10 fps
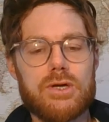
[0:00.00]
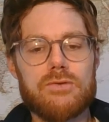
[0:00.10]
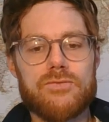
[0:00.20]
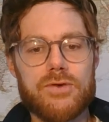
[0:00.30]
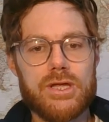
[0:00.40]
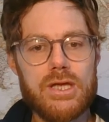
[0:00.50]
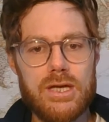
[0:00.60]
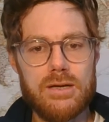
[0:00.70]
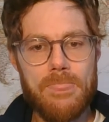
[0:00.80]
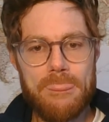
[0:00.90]

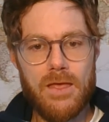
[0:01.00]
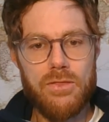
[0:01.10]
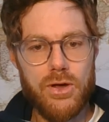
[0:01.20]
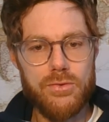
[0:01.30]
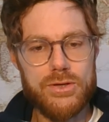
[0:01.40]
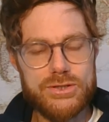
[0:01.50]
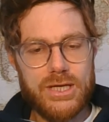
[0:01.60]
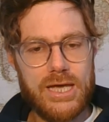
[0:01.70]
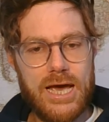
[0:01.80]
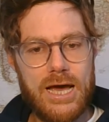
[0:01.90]
forget, though there's a
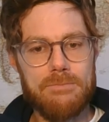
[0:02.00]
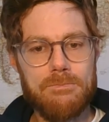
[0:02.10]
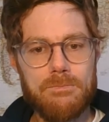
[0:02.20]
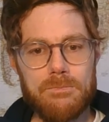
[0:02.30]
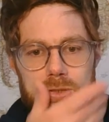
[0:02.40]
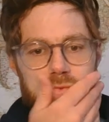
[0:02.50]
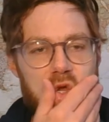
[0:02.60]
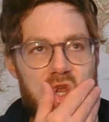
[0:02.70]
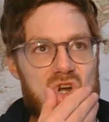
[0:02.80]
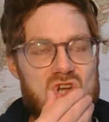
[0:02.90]
gap
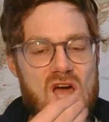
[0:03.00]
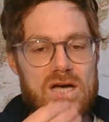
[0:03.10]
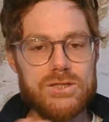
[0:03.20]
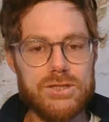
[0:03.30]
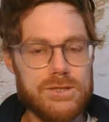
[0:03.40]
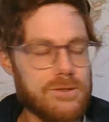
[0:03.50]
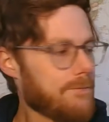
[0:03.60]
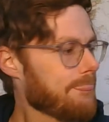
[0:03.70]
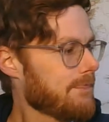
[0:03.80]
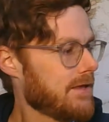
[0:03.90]
between our childhood
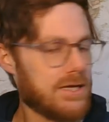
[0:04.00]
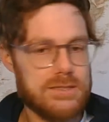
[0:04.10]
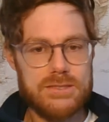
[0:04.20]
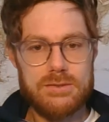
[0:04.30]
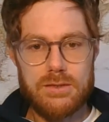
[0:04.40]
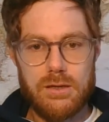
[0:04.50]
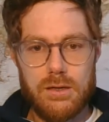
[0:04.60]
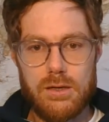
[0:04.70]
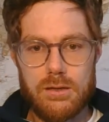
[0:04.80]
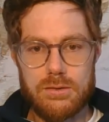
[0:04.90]
and
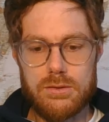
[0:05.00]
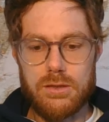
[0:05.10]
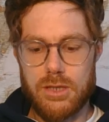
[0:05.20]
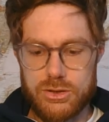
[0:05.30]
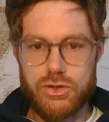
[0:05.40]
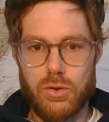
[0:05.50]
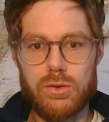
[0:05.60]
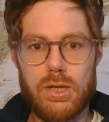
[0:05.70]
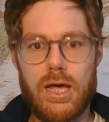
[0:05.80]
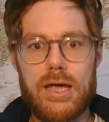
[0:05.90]
our
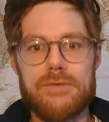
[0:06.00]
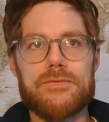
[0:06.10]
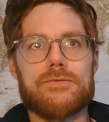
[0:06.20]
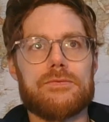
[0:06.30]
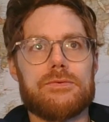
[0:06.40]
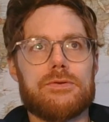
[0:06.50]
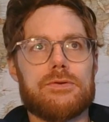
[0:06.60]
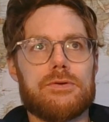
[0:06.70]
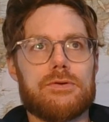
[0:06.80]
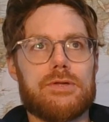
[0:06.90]
adult life,
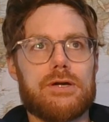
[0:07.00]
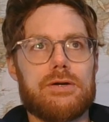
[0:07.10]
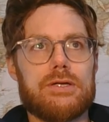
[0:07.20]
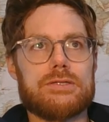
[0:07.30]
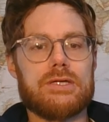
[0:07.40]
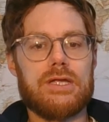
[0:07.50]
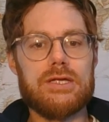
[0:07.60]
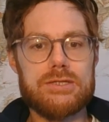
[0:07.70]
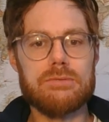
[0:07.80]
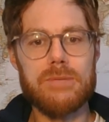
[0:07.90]
there is an
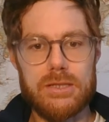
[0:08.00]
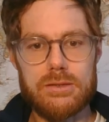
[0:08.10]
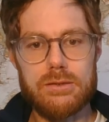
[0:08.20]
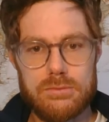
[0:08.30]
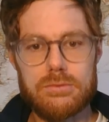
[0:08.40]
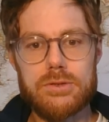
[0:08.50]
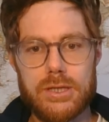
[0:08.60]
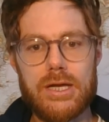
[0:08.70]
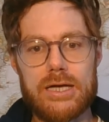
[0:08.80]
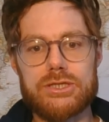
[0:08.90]
intimate
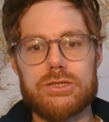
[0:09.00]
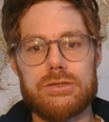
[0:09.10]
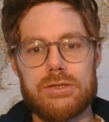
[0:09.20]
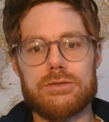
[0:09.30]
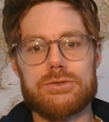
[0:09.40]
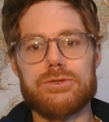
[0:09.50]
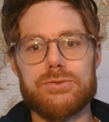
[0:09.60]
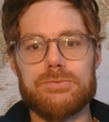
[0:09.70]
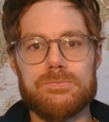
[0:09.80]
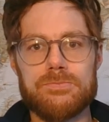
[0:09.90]
connection there too.